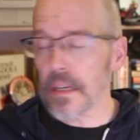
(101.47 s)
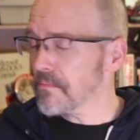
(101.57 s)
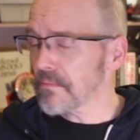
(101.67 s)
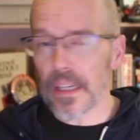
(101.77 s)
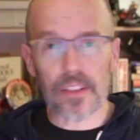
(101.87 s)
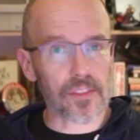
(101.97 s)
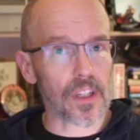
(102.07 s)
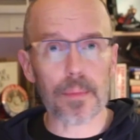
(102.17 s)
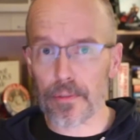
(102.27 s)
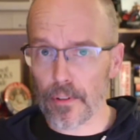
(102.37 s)
it's going to
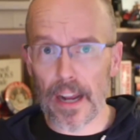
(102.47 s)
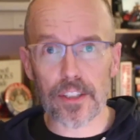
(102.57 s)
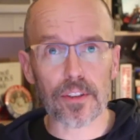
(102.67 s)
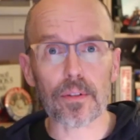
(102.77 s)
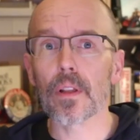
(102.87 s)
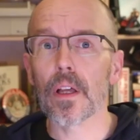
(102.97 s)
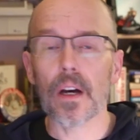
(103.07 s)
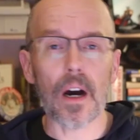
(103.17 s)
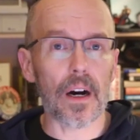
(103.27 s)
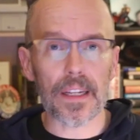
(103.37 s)
be fragile
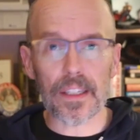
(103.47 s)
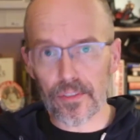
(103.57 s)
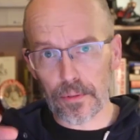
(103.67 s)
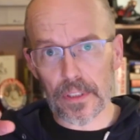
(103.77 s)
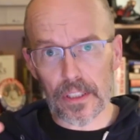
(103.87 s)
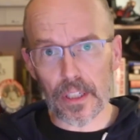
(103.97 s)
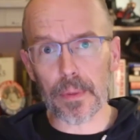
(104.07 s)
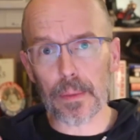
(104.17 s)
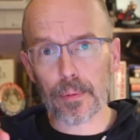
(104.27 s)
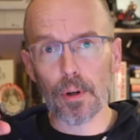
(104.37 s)
and it's certainly going to
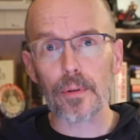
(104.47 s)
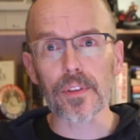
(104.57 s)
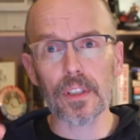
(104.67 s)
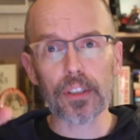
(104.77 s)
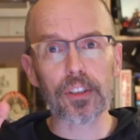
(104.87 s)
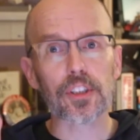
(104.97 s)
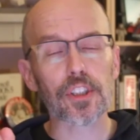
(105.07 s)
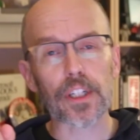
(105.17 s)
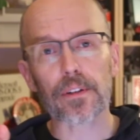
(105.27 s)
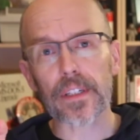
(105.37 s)
be prone to
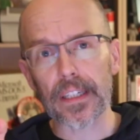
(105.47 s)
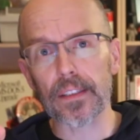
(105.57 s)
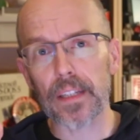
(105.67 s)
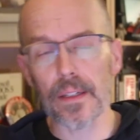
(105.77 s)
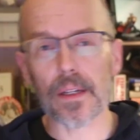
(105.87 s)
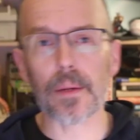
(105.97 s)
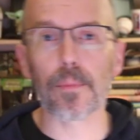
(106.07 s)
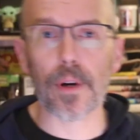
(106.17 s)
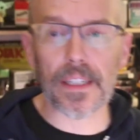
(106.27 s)
shearing and breaking